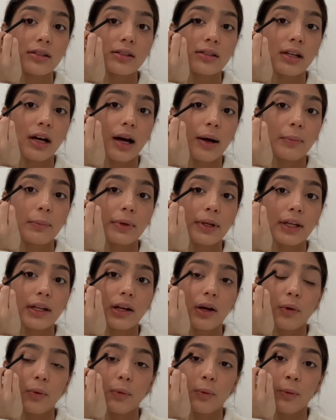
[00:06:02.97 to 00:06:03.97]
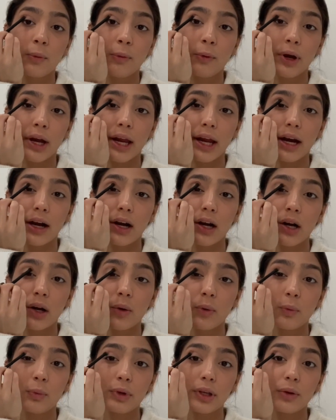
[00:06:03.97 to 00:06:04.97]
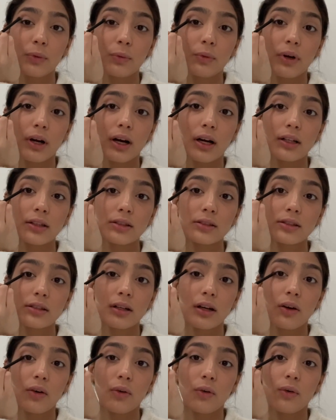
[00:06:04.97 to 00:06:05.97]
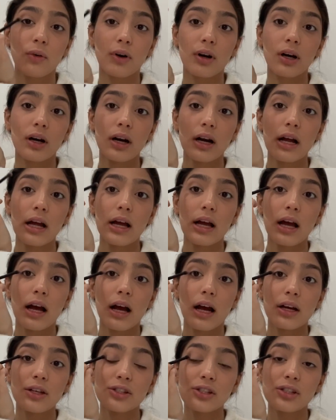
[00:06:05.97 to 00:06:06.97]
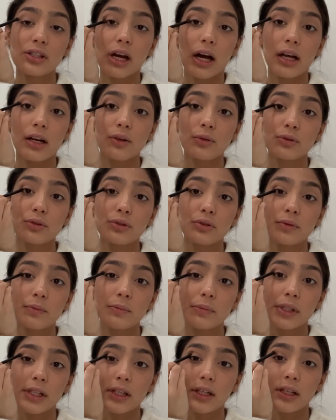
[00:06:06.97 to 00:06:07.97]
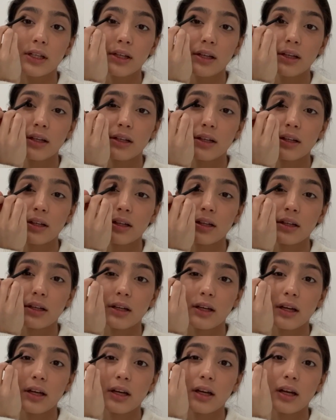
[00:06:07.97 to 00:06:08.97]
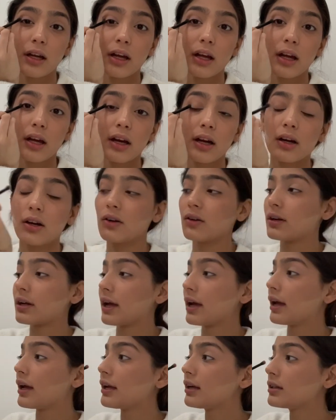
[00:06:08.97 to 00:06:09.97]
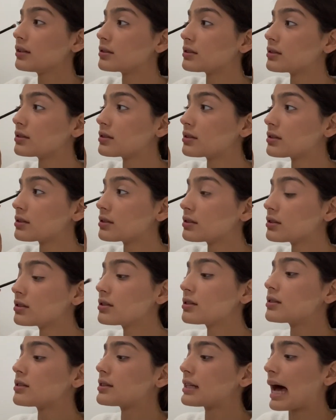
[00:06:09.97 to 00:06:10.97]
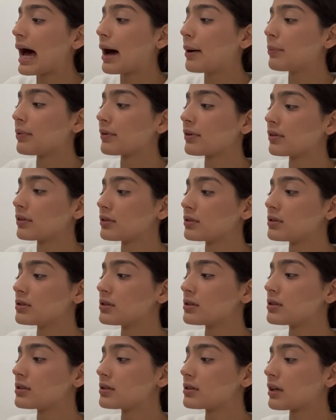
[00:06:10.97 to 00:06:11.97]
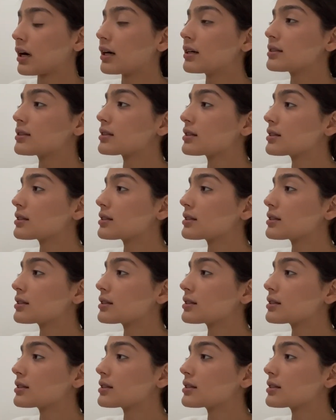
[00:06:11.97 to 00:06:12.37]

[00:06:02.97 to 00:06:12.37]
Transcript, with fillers: tapping where we want our shadow to be, okay? Just tap, just start